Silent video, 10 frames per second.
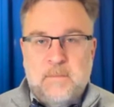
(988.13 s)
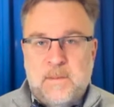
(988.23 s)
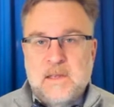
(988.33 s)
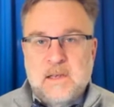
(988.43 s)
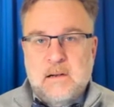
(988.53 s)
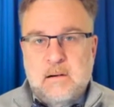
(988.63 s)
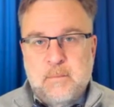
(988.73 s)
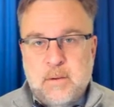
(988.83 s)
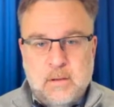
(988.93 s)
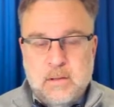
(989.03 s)
think are
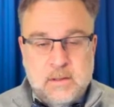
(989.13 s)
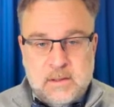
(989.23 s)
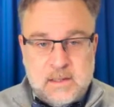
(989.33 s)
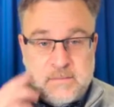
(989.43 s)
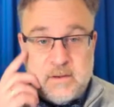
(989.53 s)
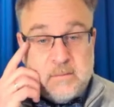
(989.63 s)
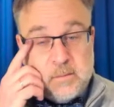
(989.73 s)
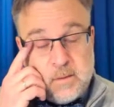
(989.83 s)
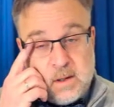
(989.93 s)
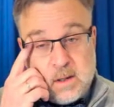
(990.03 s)
pertinent. That's fine
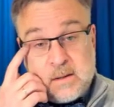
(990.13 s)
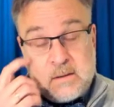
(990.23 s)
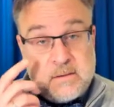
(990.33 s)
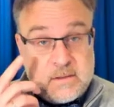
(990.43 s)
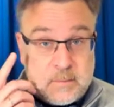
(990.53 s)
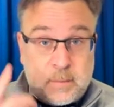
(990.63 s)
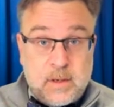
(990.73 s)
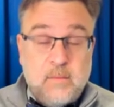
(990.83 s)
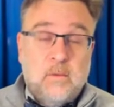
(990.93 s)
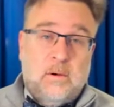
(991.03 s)
with me. There is a
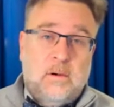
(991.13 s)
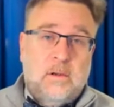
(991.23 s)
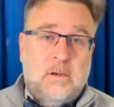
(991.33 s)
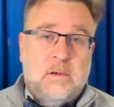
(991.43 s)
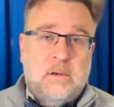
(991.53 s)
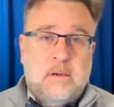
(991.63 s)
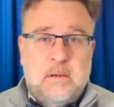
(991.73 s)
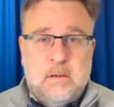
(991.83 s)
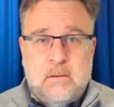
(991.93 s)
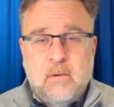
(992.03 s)
pre-work
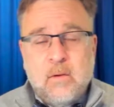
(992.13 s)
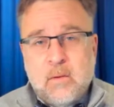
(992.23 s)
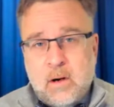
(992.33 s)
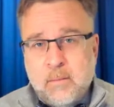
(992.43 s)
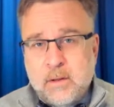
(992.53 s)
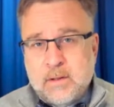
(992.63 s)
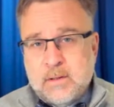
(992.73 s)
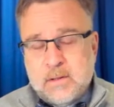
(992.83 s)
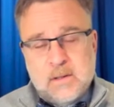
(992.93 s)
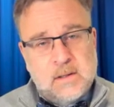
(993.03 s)

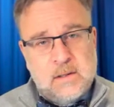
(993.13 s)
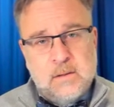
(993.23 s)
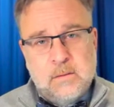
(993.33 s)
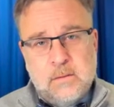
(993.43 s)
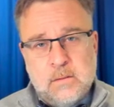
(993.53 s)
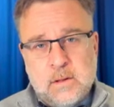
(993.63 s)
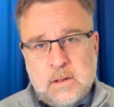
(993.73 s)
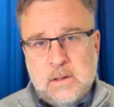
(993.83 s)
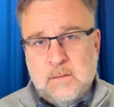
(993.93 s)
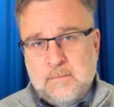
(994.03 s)
requirement that you
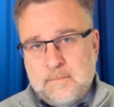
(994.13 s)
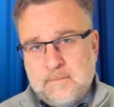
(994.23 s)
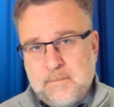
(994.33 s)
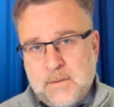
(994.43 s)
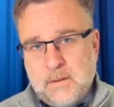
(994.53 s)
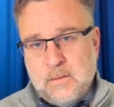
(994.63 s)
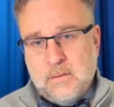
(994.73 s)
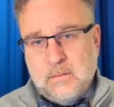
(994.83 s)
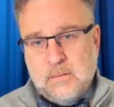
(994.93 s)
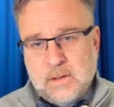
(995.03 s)

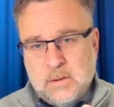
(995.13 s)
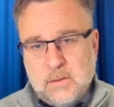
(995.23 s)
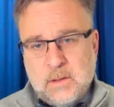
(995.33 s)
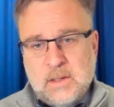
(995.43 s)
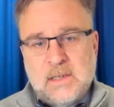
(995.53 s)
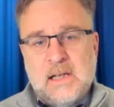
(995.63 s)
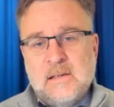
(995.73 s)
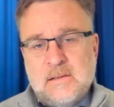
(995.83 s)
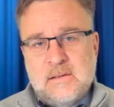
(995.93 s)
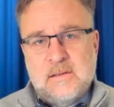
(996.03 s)
do an
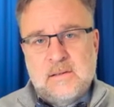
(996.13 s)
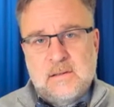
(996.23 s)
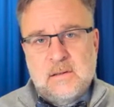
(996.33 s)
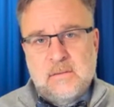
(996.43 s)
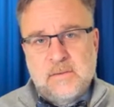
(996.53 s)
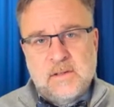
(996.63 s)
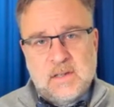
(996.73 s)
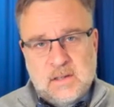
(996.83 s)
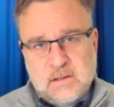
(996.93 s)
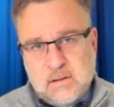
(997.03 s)
analysis of the
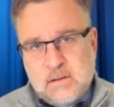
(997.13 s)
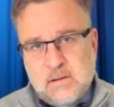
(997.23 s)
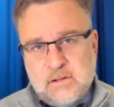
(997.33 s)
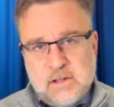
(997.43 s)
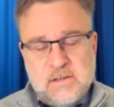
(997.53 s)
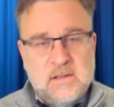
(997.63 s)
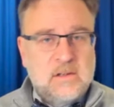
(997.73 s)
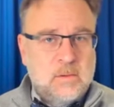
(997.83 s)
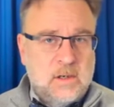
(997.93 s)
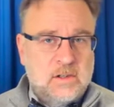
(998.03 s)
technology
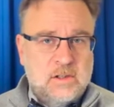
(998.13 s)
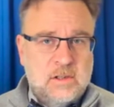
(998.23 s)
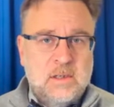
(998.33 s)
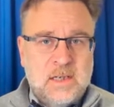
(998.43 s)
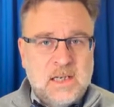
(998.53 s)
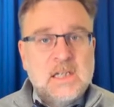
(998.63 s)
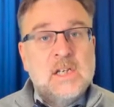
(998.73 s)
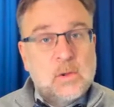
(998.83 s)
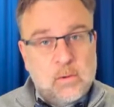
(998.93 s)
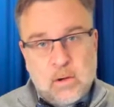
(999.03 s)
situation
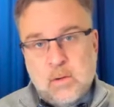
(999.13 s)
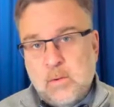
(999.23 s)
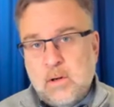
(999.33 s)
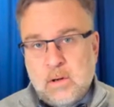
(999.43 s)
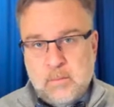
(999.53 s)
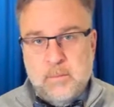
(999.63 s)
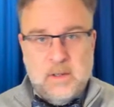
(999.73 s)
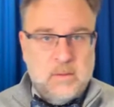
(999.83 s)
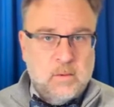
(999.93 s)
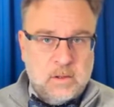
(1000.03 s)
in your own
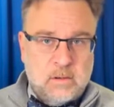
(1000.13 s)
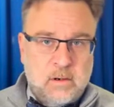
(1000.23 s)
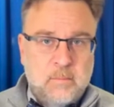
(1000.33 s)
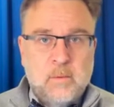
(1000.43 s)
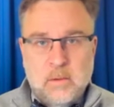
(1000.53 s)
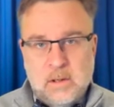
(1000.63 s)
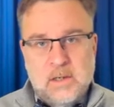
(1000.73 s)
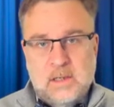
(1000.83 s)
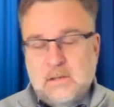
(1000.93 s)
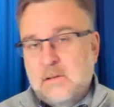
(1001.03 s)
company. What are
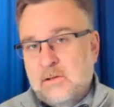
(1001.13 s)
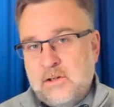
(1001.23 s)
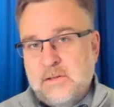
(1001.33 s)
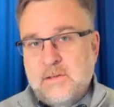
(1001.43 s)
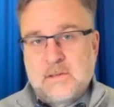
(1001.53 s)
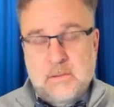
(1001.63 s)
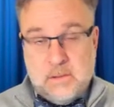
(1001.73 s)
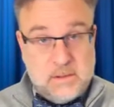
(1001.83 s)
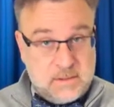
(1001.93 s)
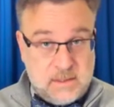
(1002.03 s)
important technologies and so
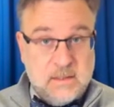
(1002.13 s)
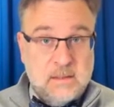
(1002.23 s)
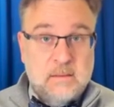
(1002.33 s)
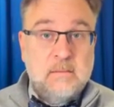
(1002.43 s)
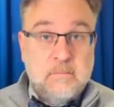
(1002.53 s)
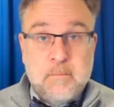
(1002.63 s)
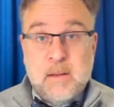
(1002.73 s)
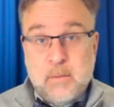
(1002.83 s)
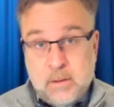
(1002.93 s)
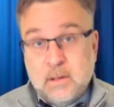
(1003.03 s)
on. See the
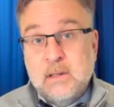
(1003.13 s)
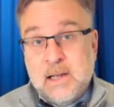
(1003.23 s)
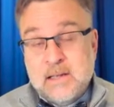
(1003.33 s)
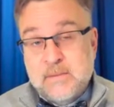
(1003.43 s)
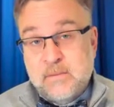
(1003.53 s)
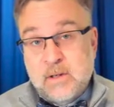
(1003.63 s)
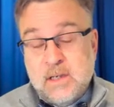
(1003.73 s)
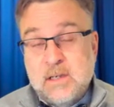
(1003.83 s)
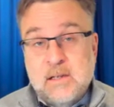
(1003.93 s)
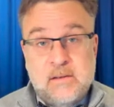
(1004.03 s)
memo in class for
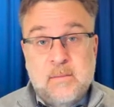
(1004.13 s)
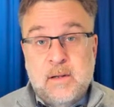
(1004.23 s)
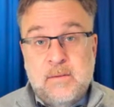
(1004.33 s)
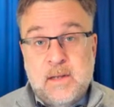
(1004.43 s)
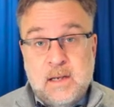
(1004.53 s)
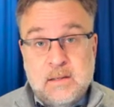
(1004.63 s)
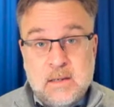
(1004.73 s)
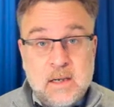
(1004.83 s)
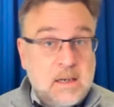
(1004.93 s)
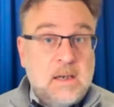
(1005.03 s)
details about that,
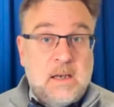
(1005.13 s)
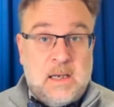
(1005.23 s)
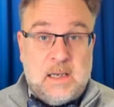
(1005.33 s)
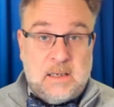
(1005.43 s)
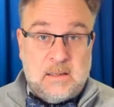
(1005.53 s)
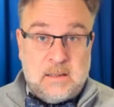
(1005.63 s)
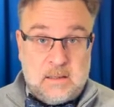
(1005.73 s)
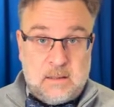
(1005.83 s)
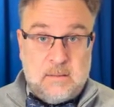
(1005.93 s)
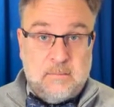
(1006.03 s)
and
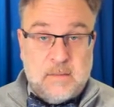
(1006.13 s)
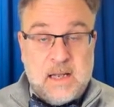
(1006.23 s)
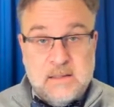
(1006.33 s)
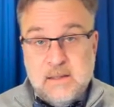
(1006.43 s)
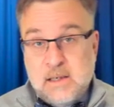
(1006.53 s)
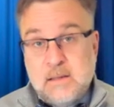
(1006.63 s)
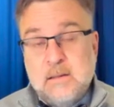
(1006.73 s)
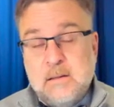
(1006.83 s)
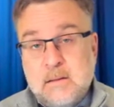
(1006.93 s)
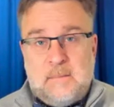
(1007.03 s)
hand it
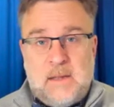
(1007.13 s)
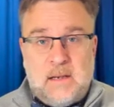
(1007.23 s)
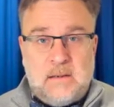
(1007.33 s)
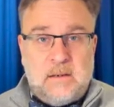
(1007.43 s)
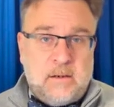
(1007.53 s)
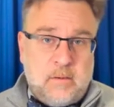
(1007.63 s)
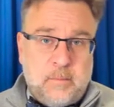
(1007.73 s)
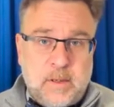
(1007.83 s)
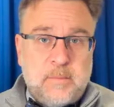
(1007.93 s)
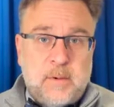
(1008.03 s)
in. Then, you know,
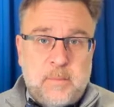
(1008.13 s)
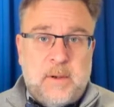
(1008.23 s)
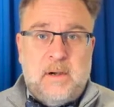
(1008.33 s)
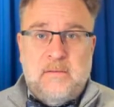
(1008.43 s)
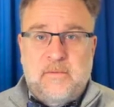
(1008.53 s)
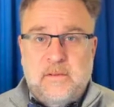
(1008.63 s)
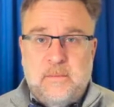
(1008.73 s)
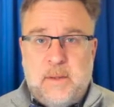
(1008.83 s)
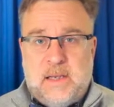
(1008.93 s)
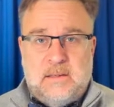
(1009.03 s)
be prepared for
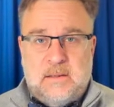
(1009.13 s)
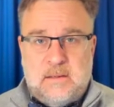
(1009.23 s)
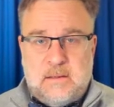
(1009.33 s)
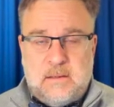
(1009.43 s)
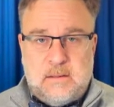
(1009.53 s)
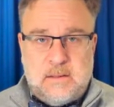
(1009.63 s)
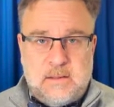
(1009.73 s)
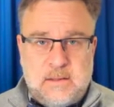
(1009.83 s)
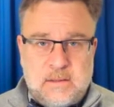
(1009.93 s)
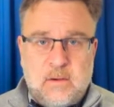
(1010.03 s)
debate.
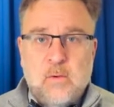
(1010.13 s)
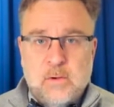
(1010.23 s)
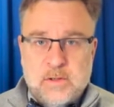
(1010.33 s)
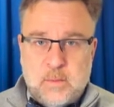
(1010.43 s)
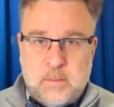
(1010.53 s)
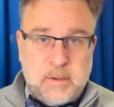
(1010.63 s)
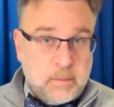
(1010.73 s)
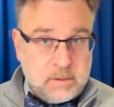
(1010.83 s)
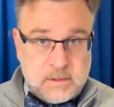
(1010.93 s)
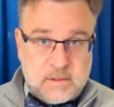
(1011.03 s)
This is a course where
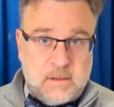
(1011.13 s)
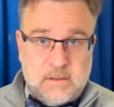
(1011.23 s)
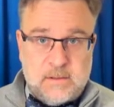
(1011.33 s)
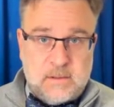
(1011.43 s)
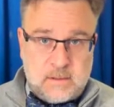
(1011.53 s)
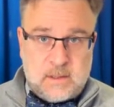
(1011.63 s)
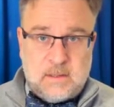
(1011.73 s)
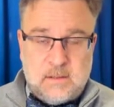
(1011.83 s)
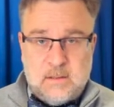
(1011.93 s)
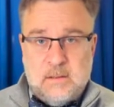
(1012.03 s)
people discuss
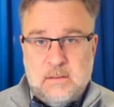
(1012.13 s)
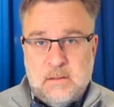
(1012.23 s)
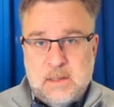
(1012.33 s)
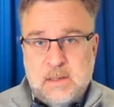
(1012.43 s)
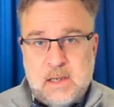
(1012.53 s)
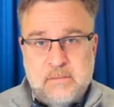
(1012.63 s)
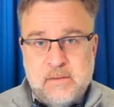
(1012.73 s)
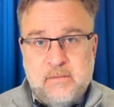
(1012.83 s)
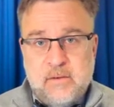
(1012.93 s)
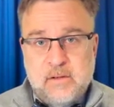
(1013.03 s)
and
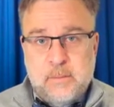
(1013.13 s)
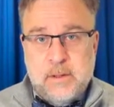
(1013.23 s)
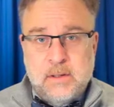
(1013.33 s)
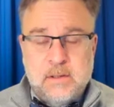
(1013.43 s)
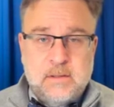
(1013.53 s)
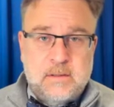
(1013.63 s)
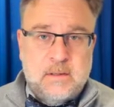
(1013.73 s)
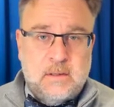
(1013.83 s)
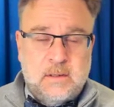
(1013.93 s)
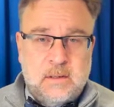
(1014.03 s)
have different opinions,
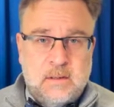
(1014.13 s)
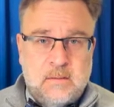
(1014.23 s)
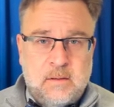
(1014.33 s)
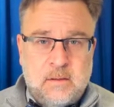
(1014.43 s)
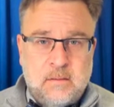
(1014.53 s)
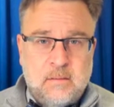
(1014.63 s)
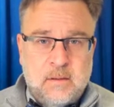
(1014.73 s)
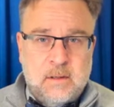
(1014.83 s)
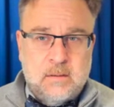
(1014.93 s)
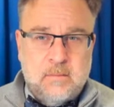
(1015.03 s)
and you know,
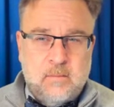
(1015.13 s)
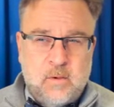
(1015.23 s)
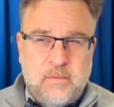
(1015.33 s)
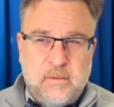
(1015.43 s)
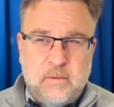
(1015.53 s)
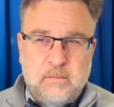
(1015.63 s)
if